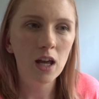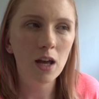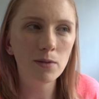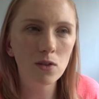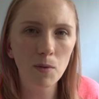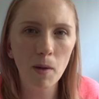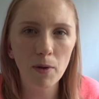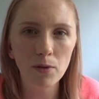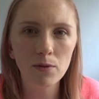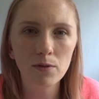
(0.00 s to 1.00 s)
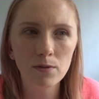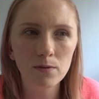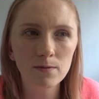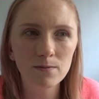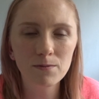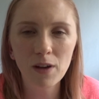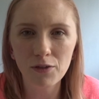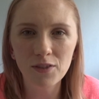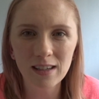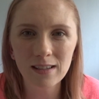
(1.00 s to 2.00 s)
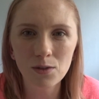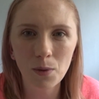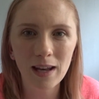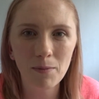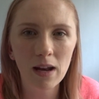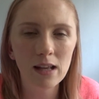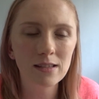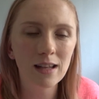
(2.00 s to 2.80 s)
It was normally about 15-20 minutes,